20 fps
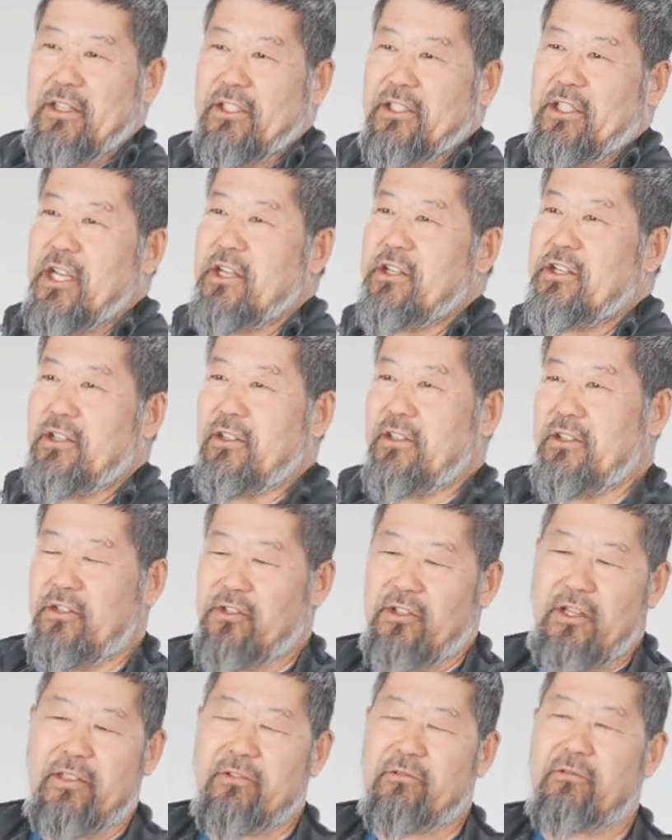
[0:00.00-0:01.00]
the tension does
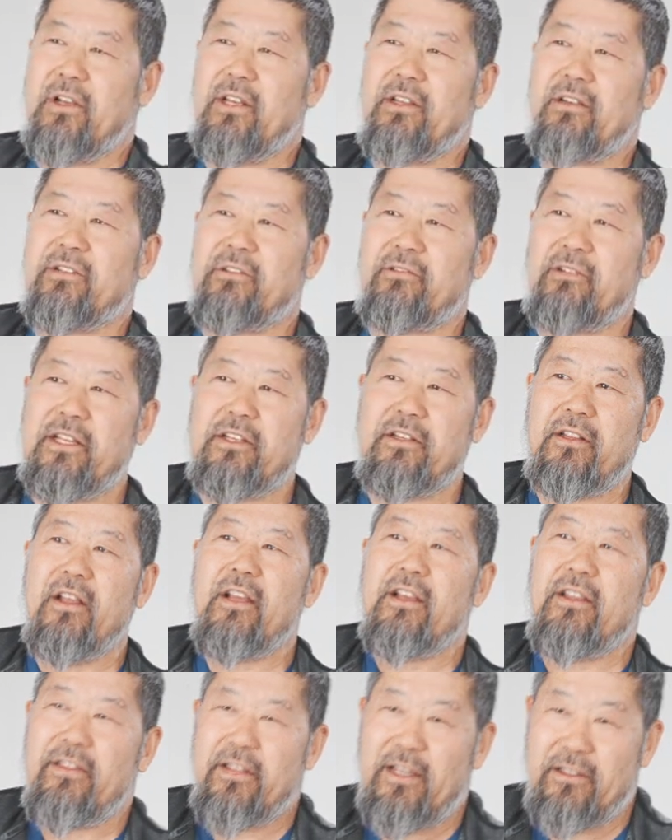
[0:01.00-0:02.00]
not really create
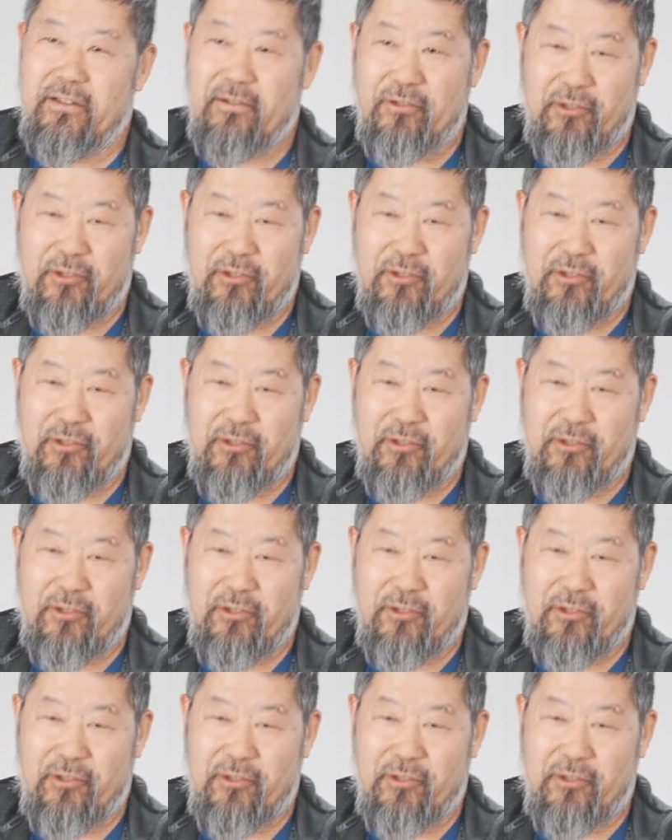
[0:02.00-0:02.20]
that